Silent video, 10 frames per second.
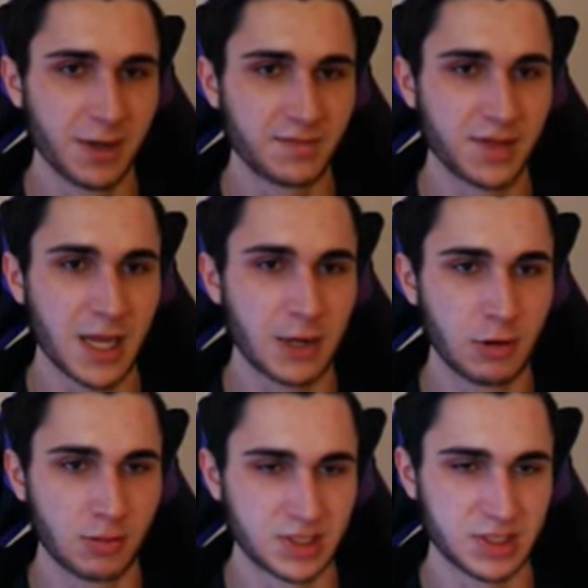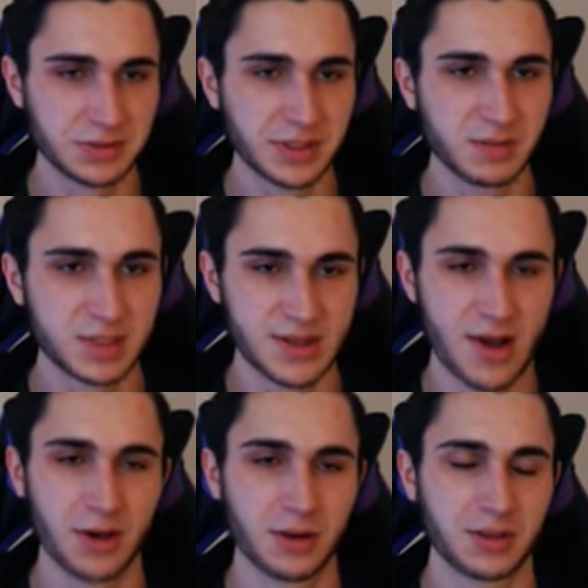if the acorn were just a little bit
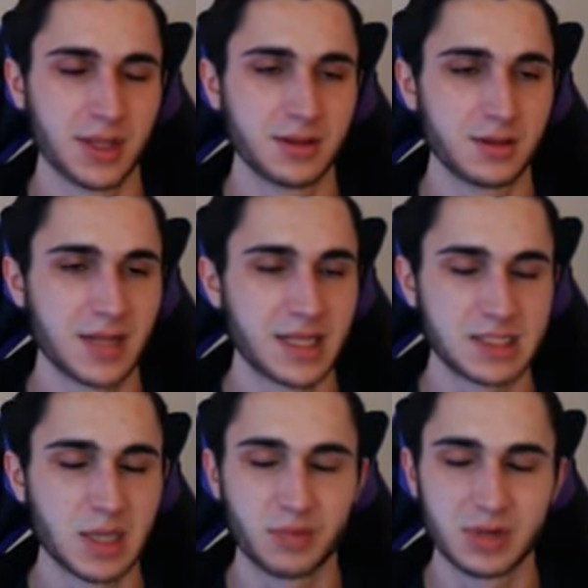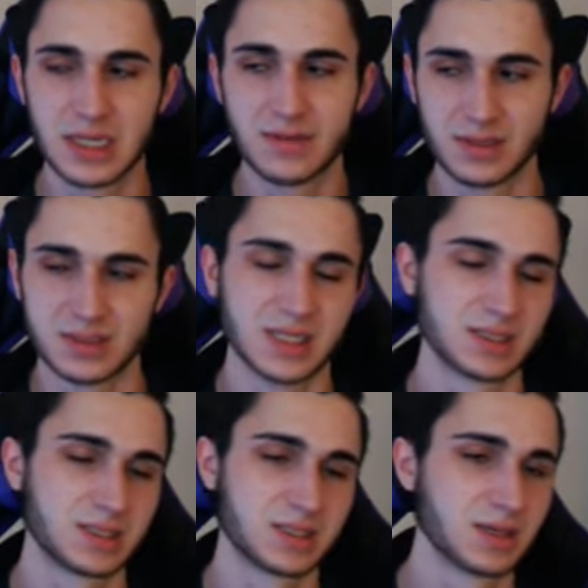taller? Then that skip wouldn't even
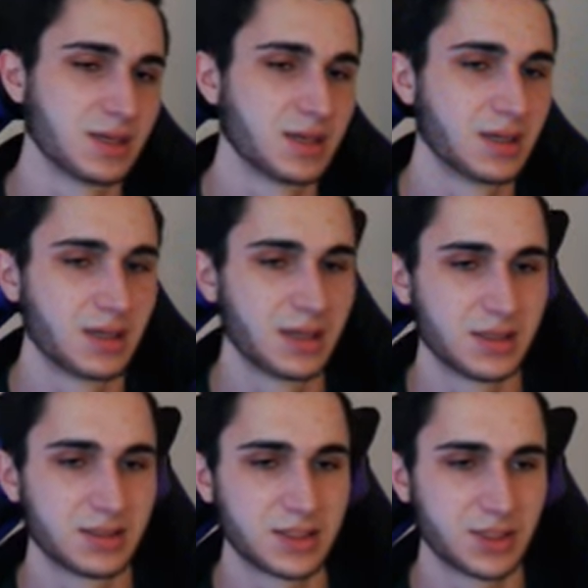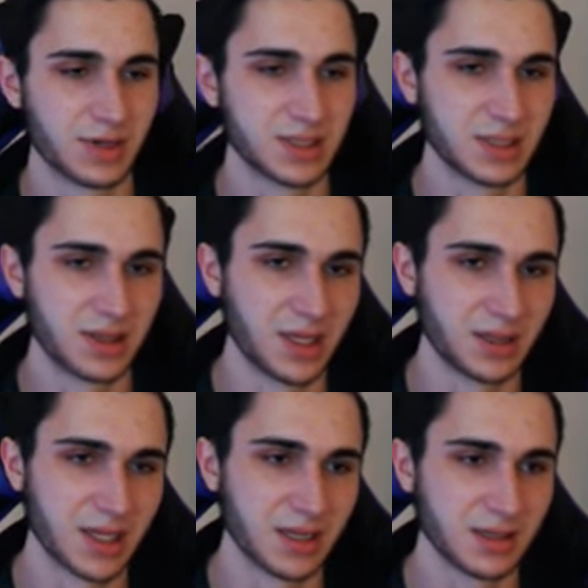exist. Just crazy to
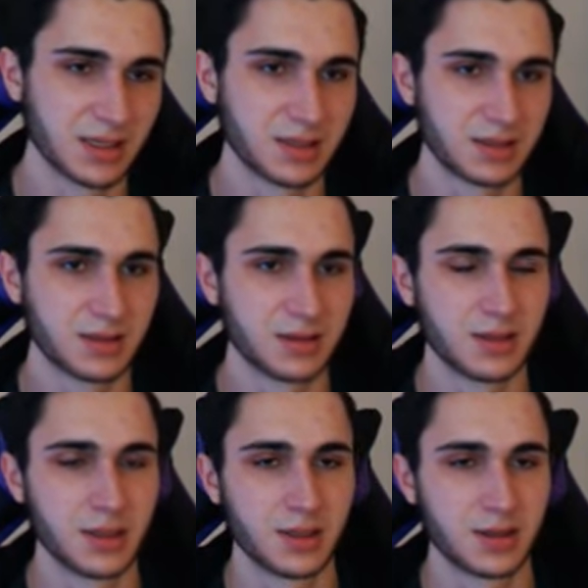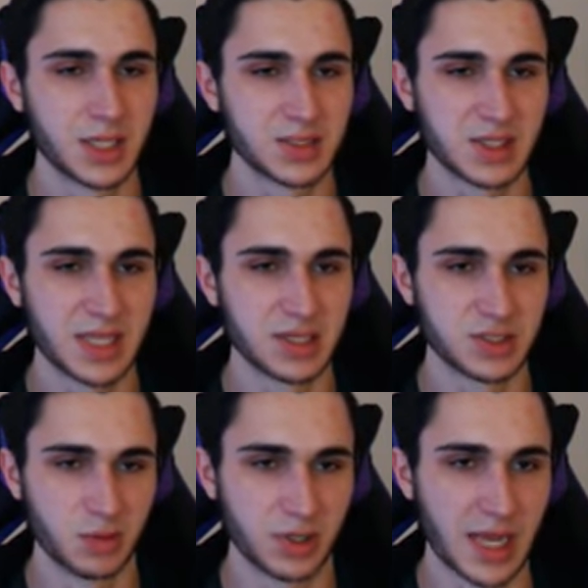think that, like, things like that
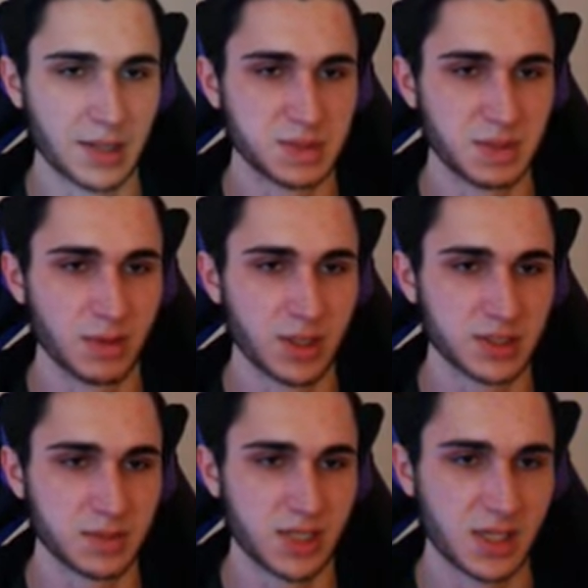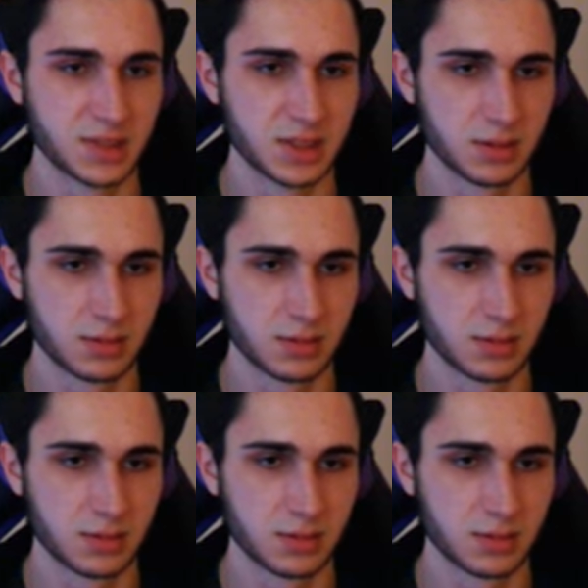just work out in speedrunning sometimes.